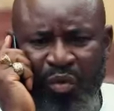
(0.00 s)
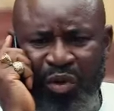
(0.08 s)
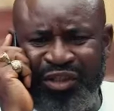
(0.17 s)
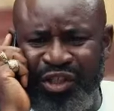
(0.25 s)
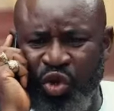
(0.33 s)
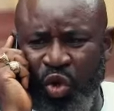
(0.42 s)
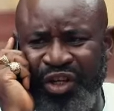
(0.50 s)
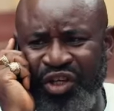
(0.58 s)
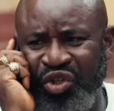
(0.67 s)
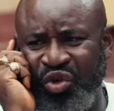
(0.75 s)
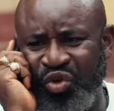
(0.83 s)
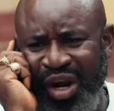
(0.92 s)
what is
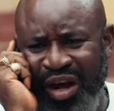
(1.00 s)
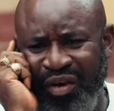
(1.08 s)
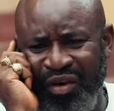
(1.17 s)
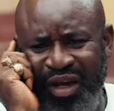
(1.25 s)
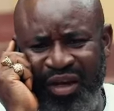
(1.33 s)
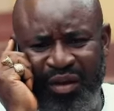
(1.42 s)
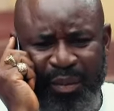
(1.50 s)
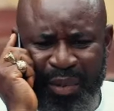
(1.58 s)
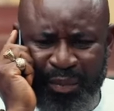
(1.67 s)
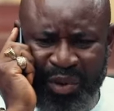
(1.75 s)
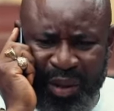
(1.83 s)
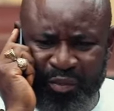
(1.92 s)
holding you now? Eh?
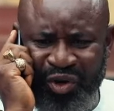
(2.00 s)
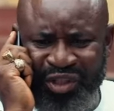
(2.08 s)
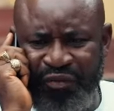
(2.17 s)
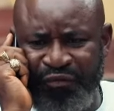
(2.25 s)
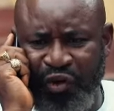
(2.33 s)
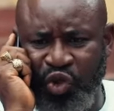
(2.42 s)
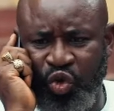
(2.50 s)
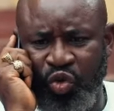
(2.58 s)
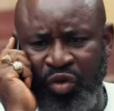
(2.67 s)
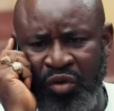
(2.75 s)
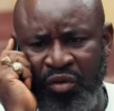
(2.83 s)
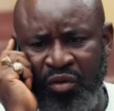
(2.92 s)
I'm waiting for
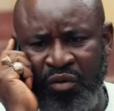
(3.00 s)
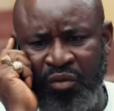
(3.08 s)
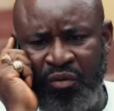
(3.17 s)
you.